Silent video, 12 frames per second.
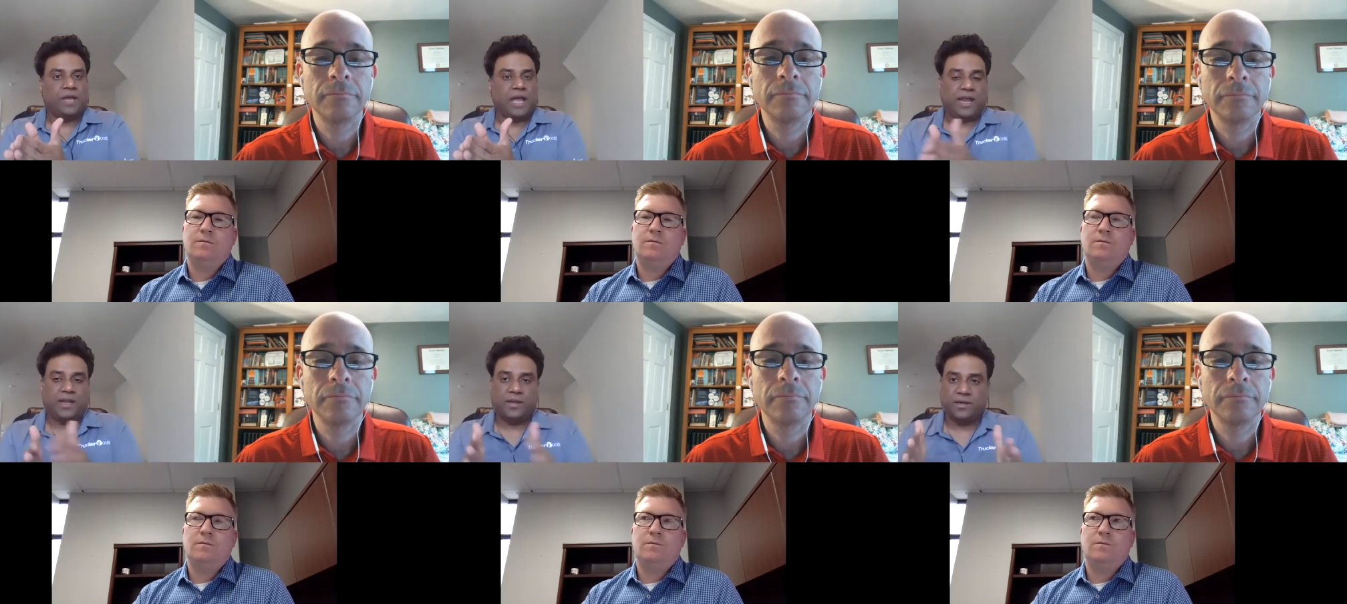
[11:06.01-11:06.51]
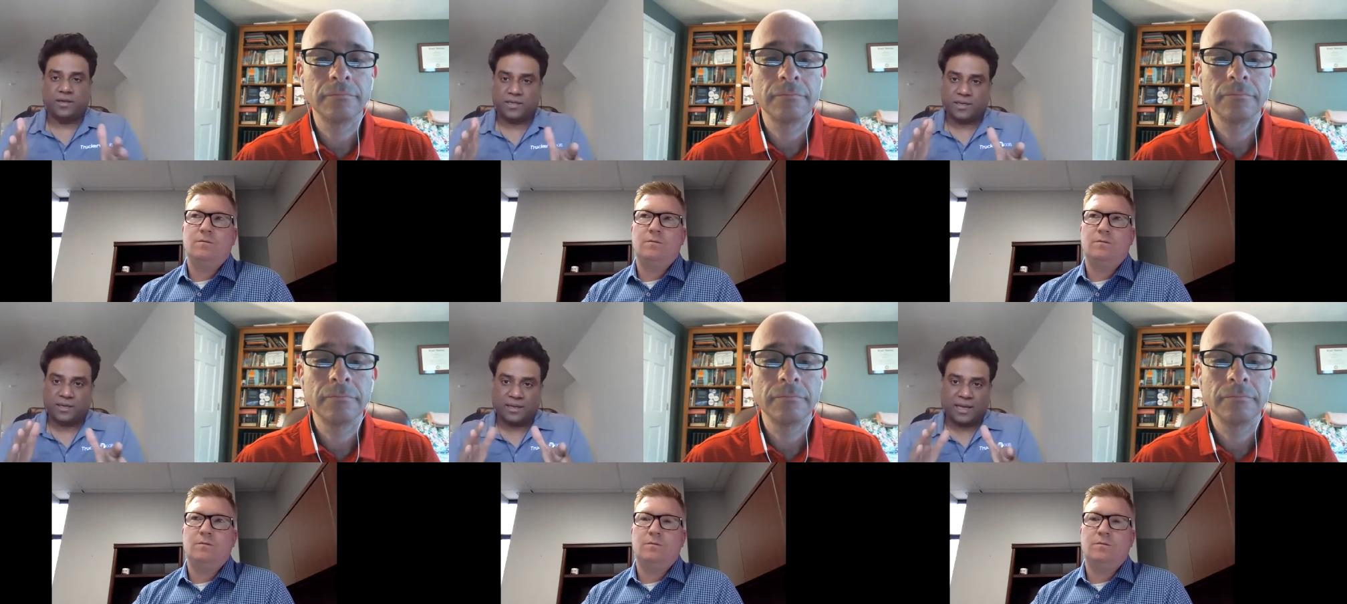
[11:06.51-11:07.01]
Speaker 1: And
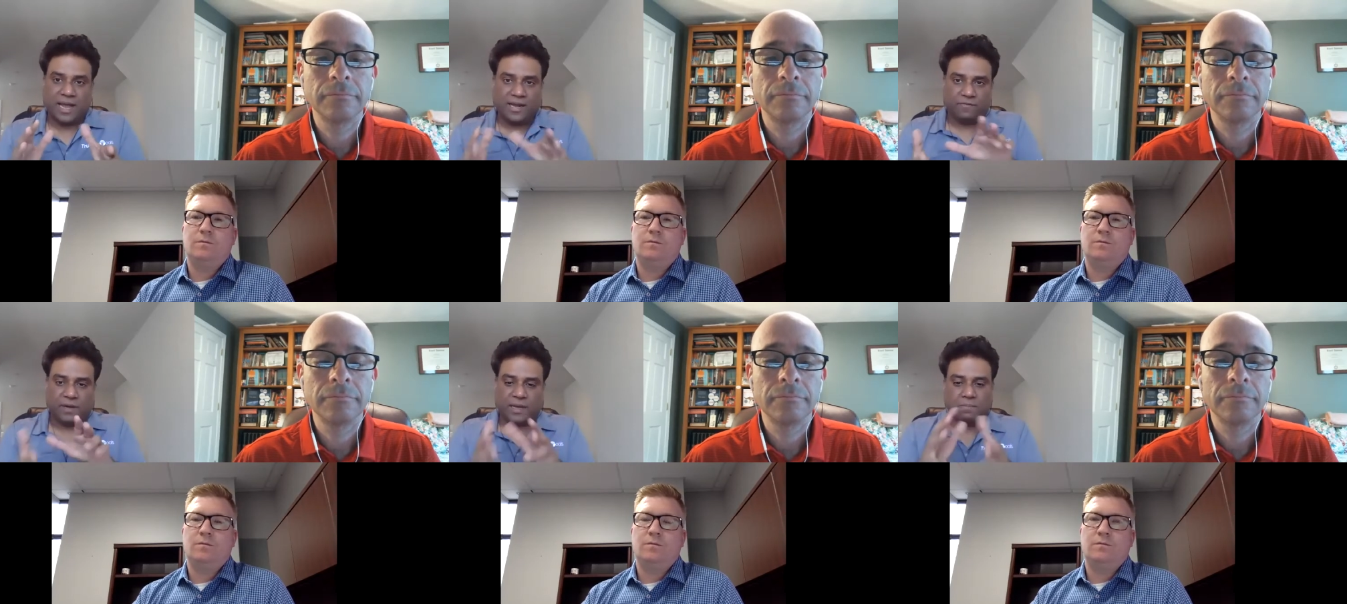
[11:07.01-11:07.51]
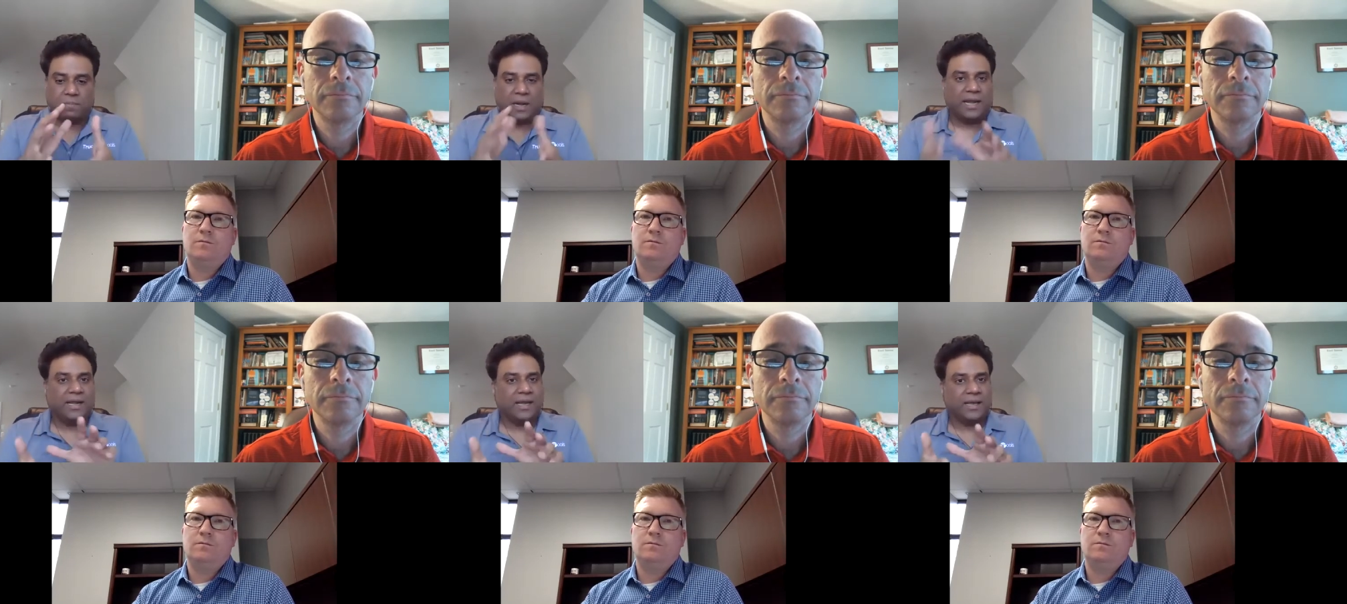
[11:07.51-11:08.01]
kind of like
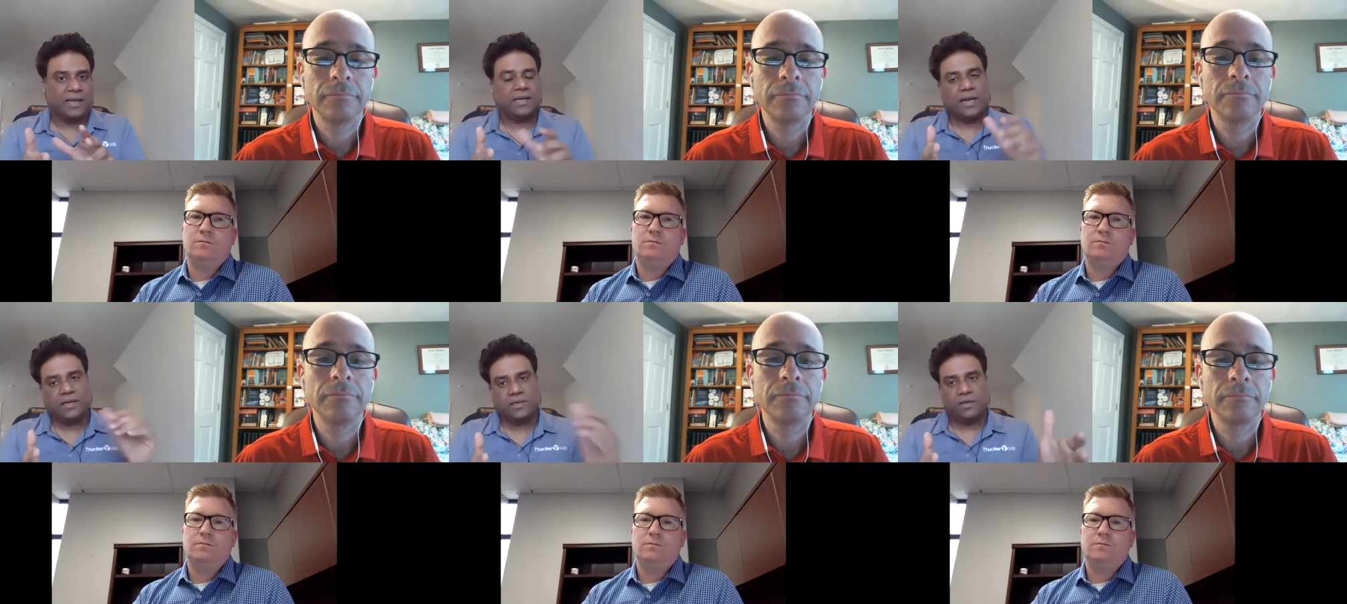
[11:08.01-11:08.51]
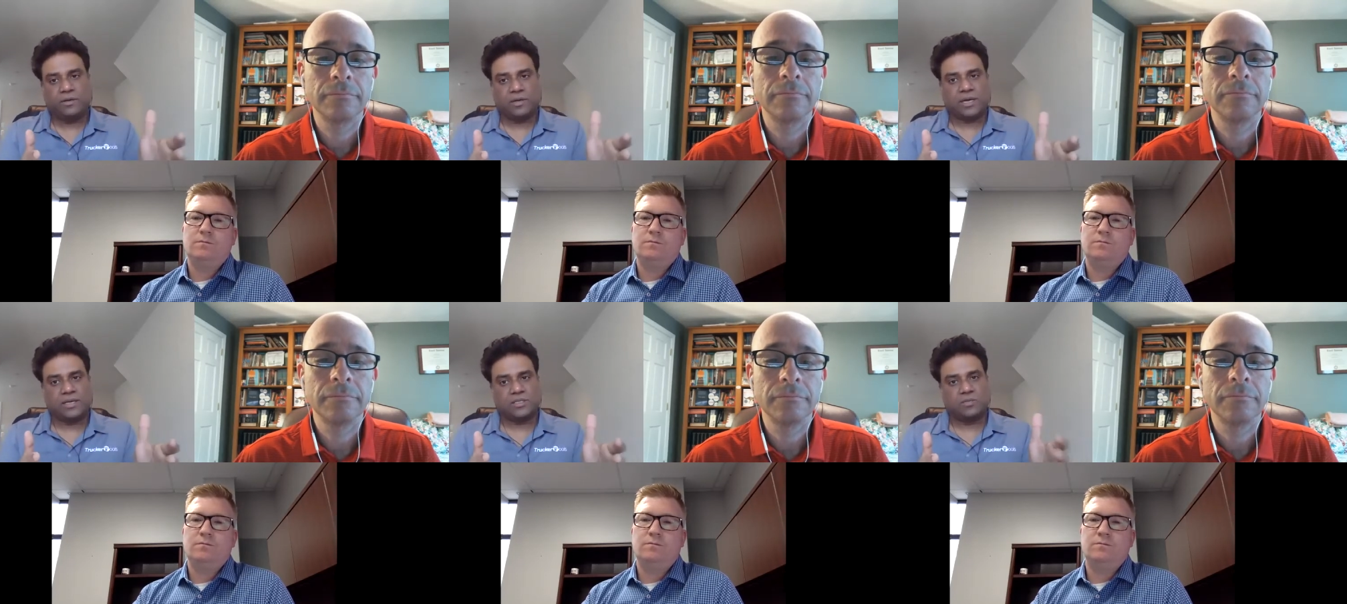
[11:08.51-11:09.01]
blending it, let the, your
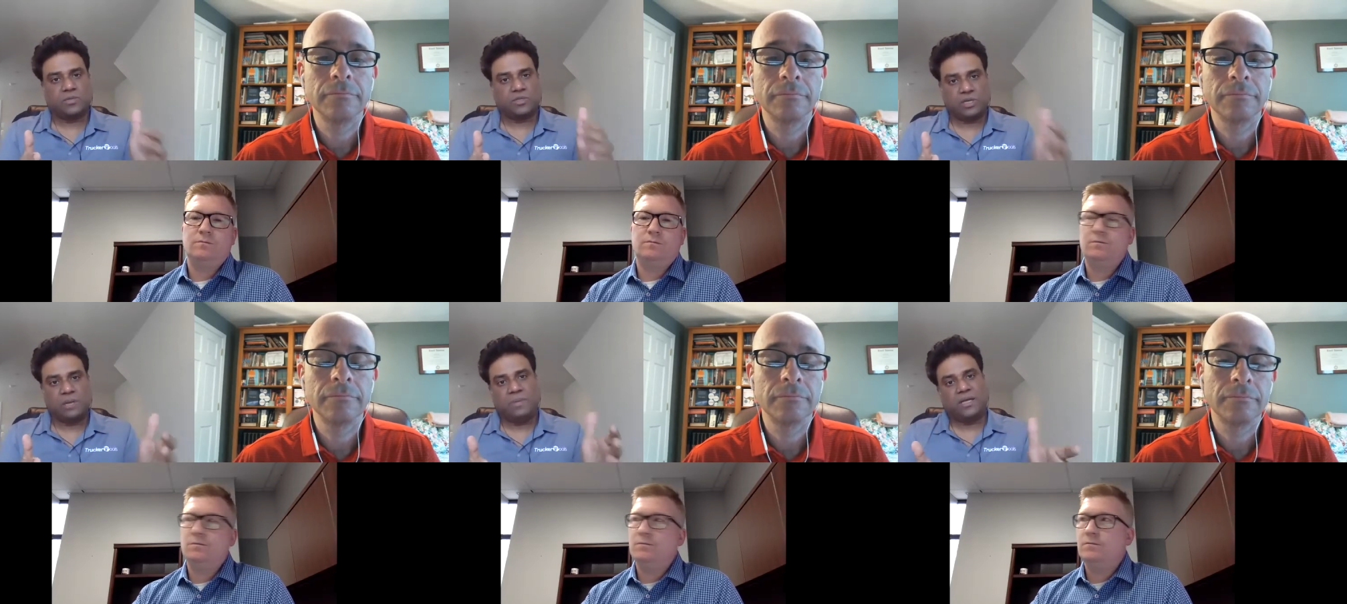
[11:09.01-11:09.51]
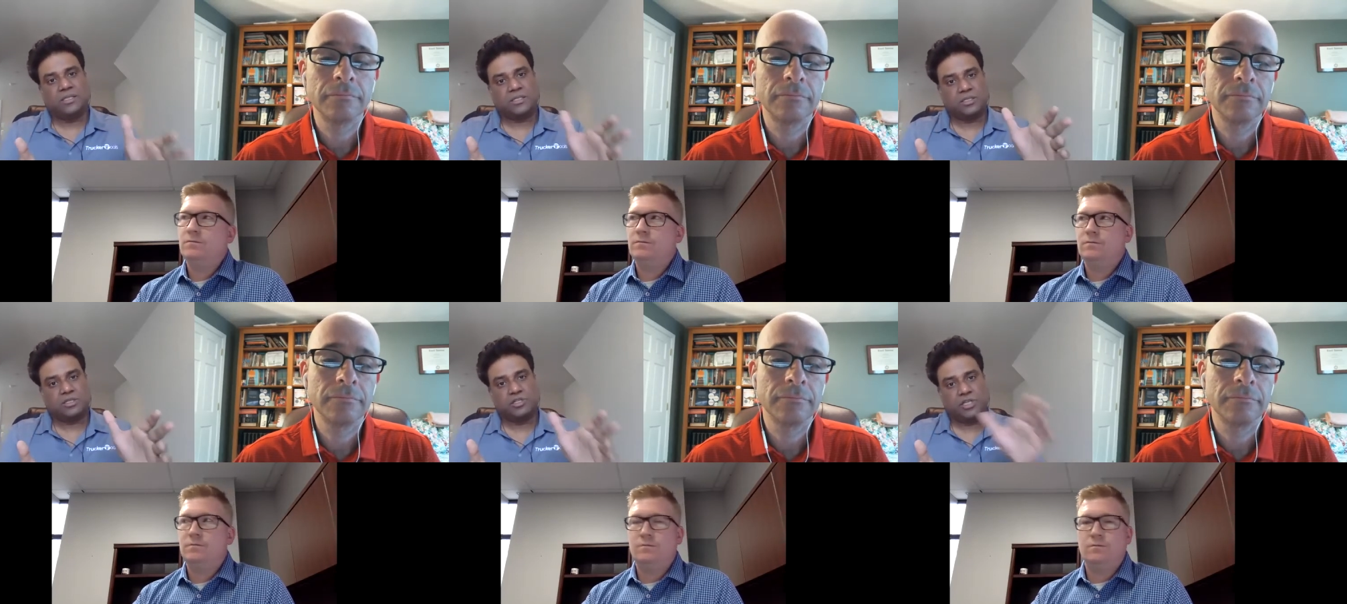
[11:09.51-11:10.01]
customers, three P
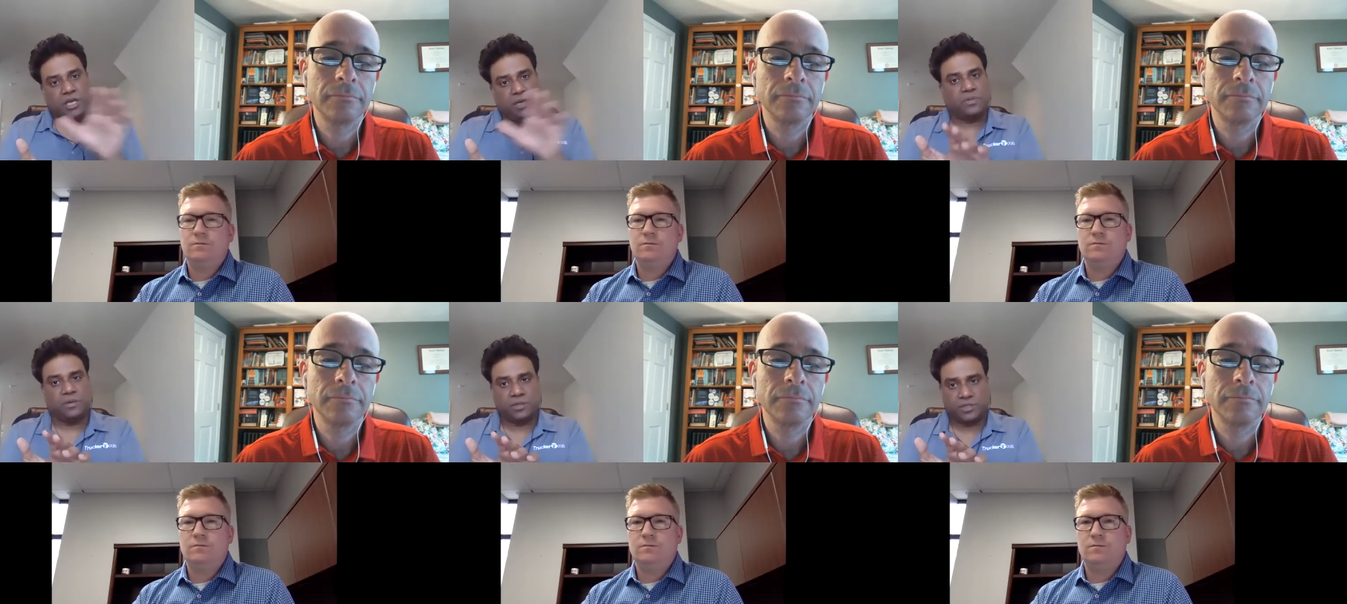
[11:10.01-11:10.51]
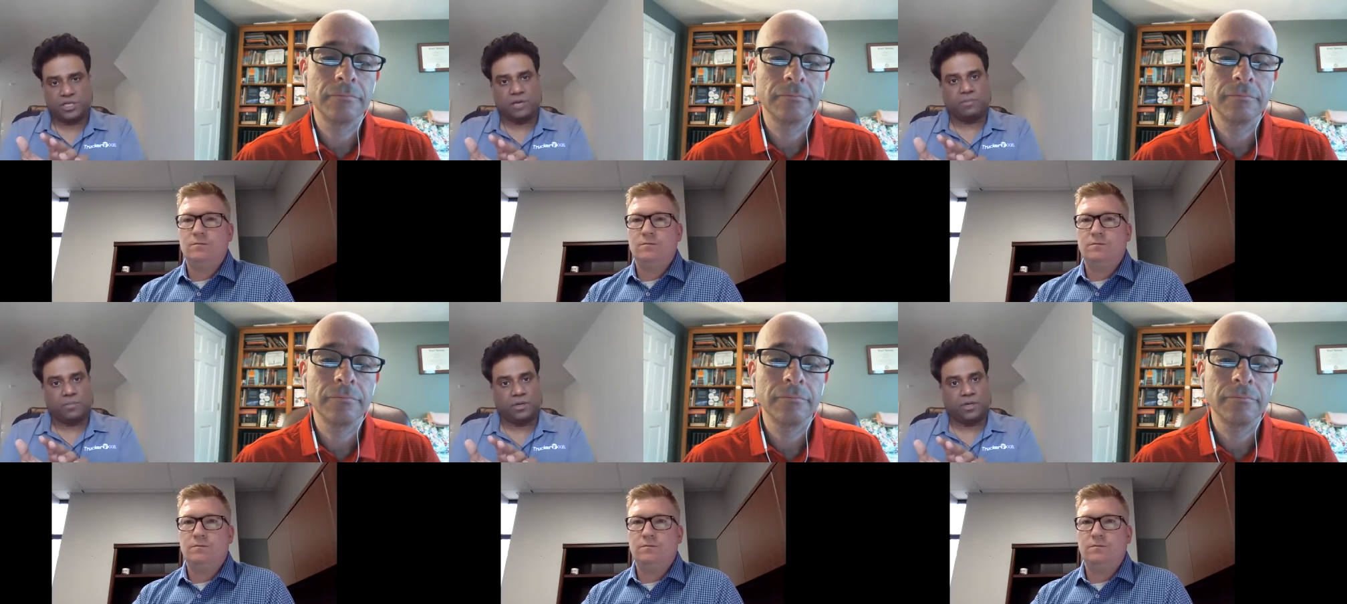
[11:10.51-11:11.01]
Ls shape the shape,